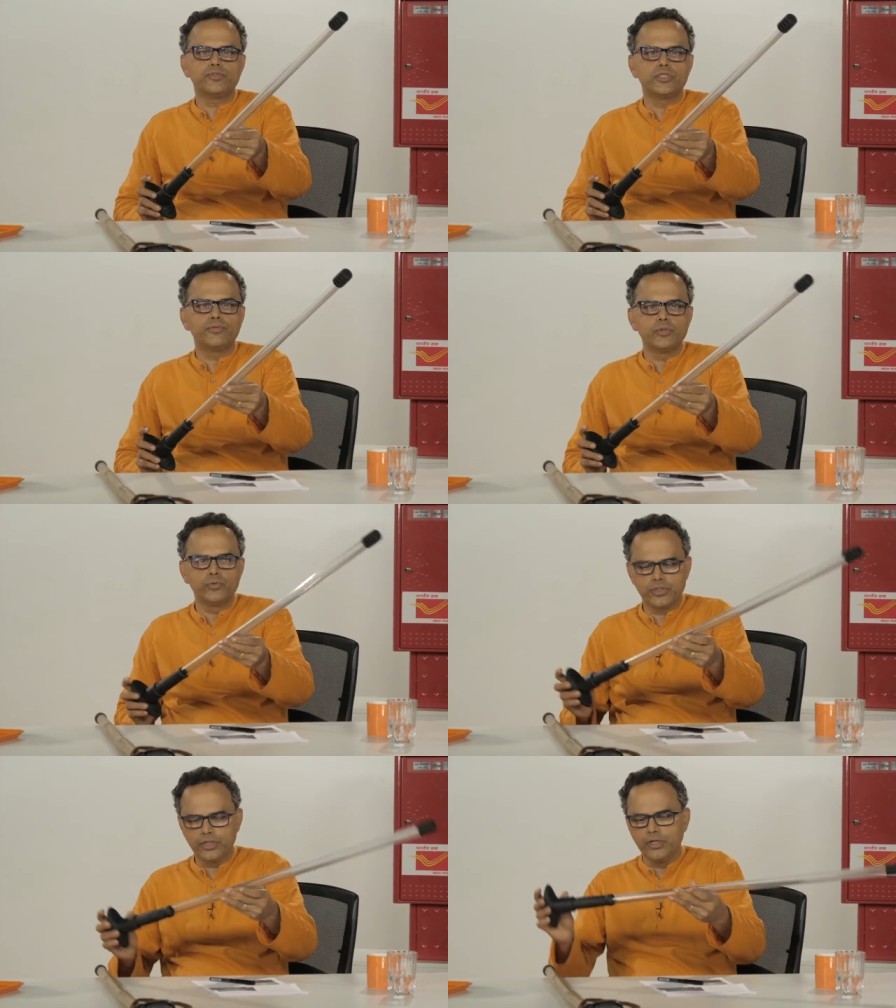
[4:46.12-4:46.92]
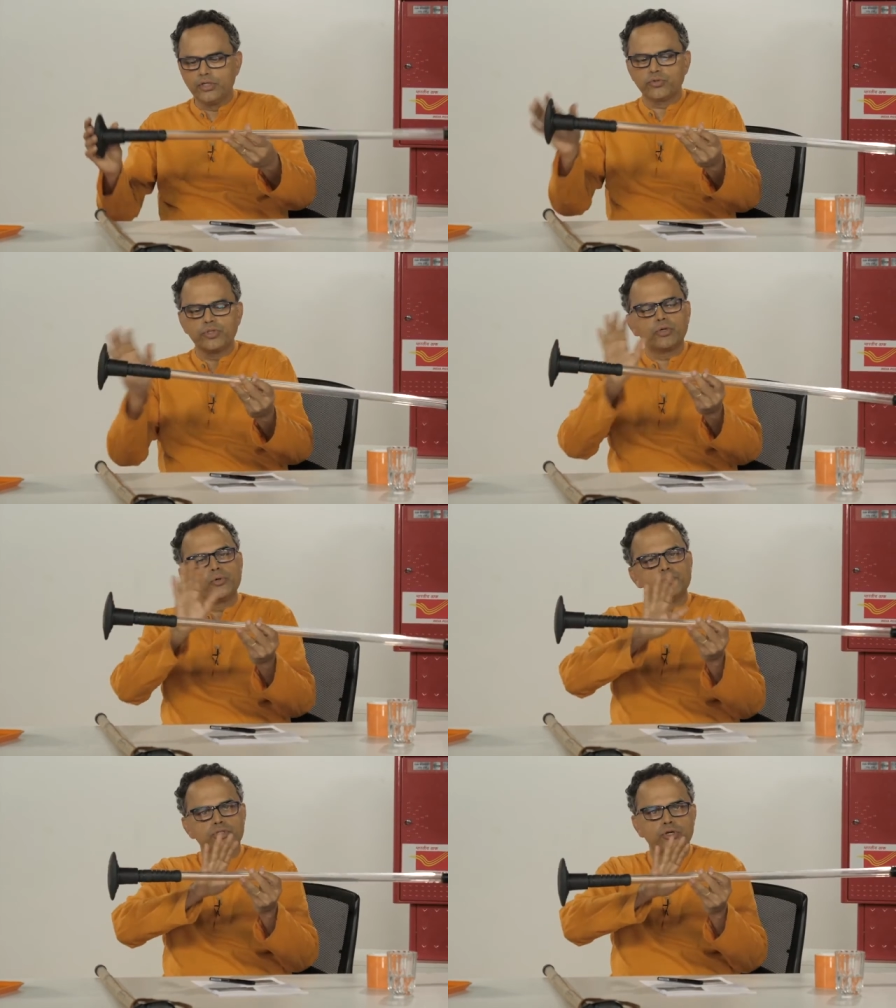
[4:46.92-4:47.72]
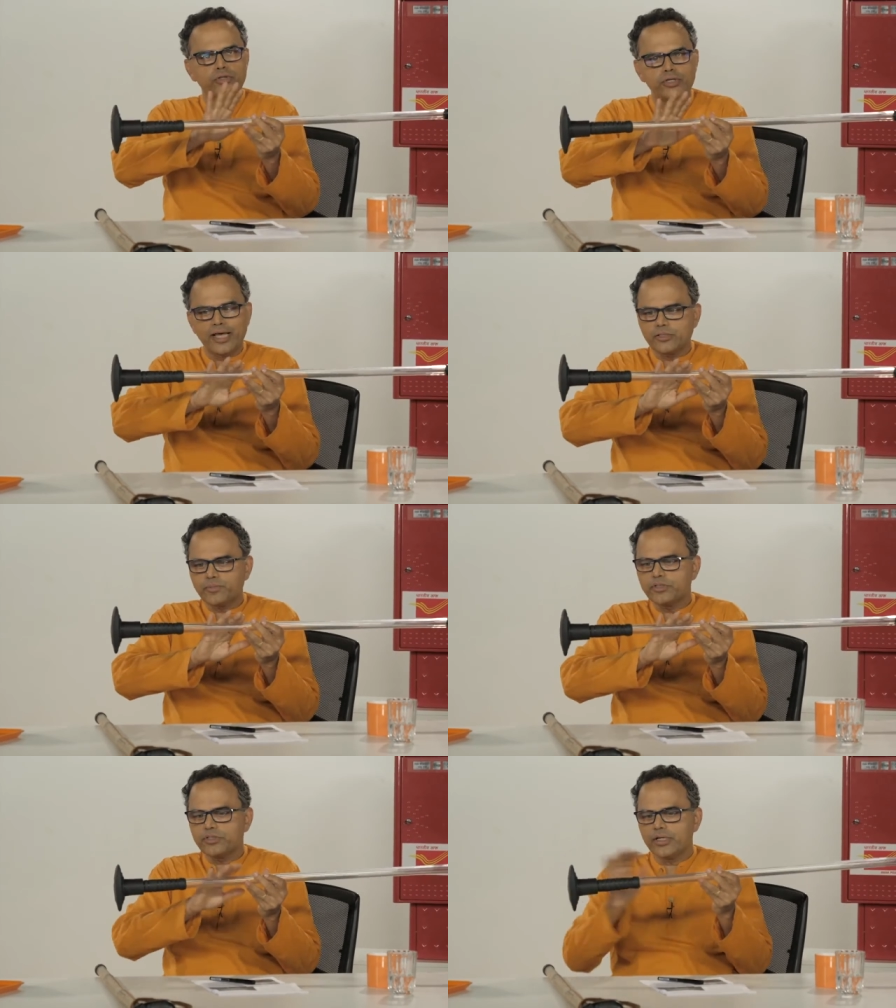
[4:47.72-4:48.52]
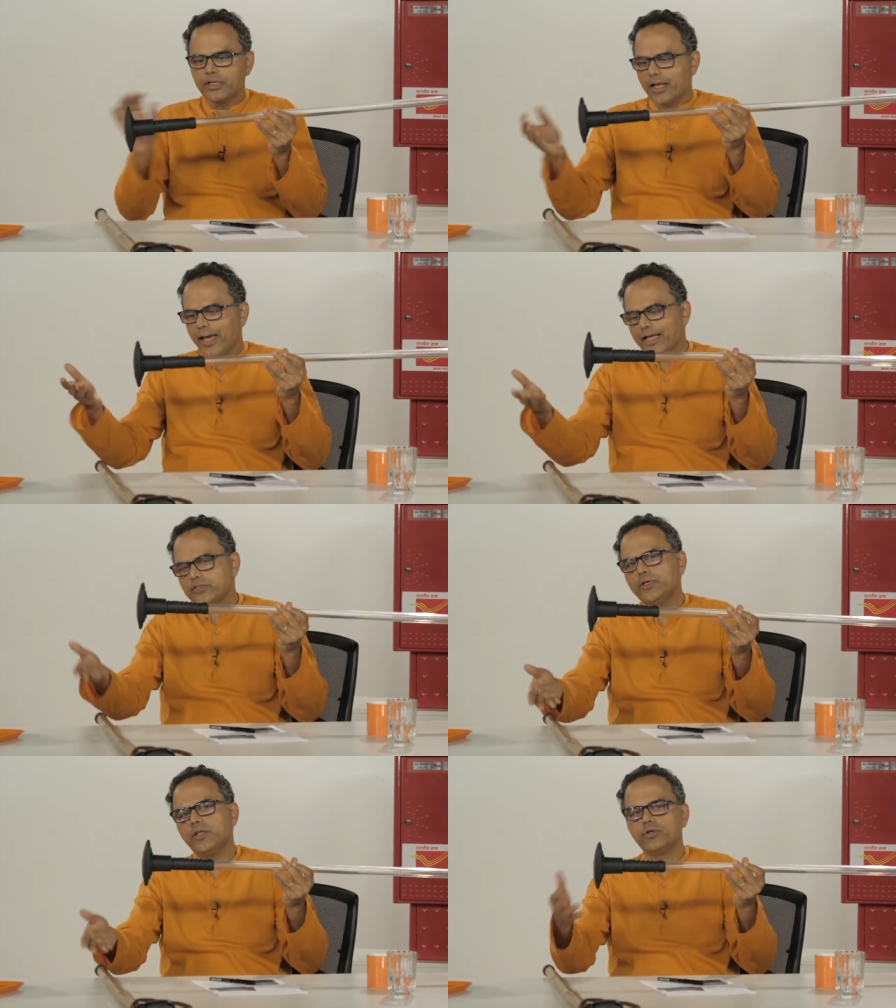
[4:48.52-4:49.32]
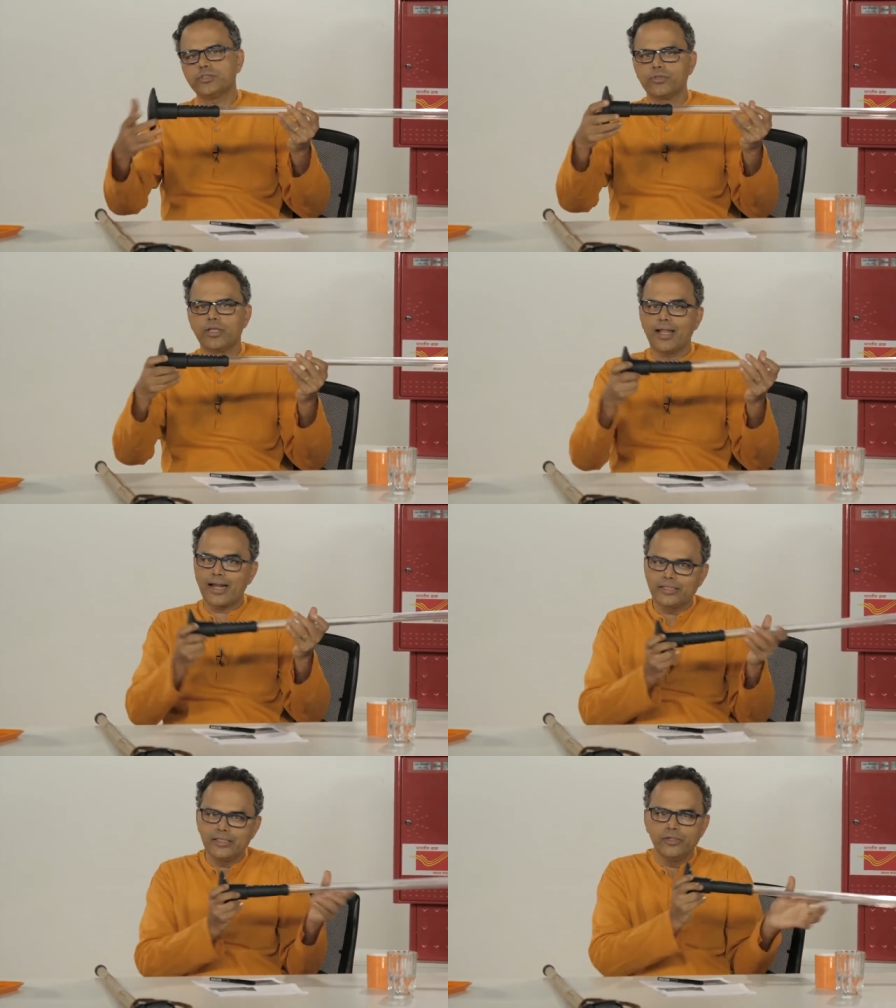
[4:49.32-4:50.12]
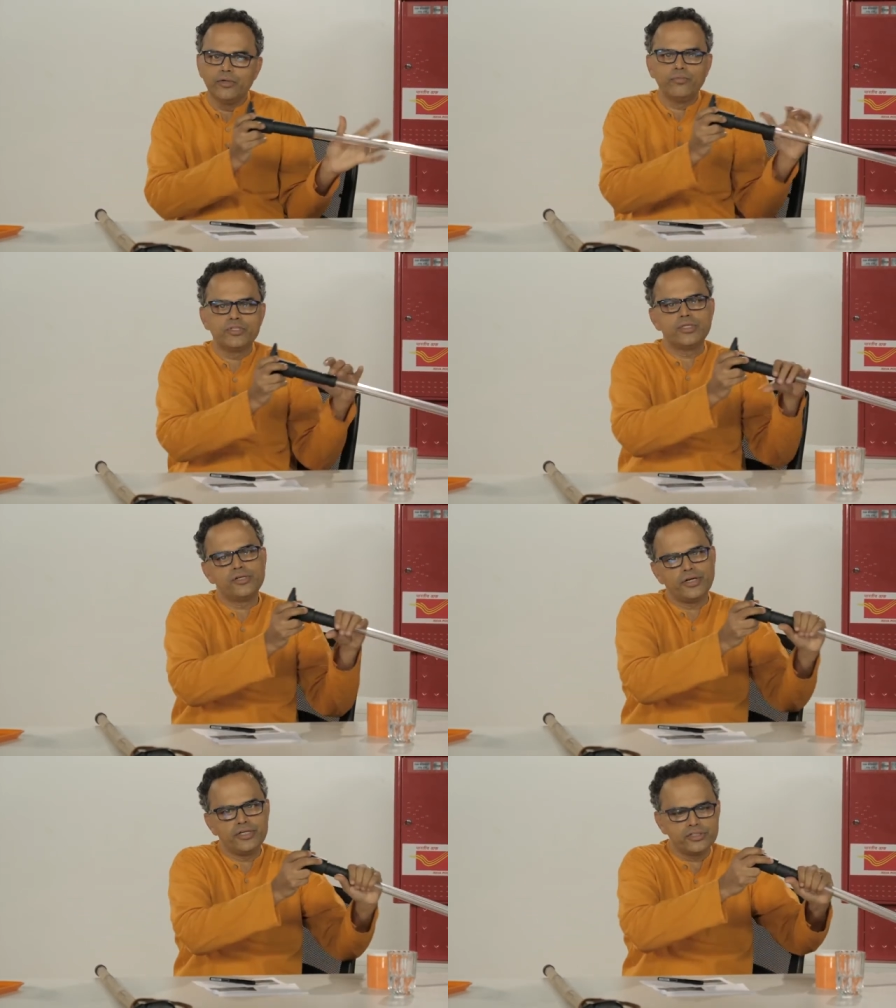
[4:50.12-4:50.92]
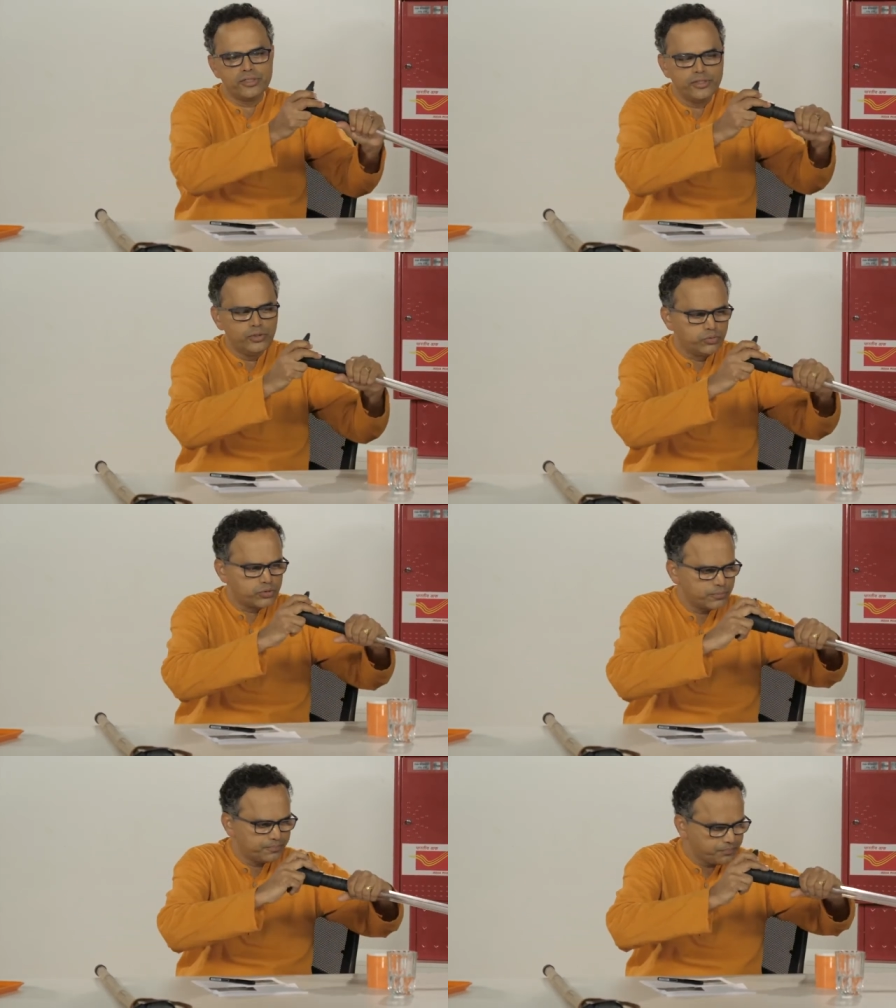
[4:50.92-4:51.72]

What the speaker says: which they were using, so they could use it on the tungsten stick as well as on the lathi which they traditionally use.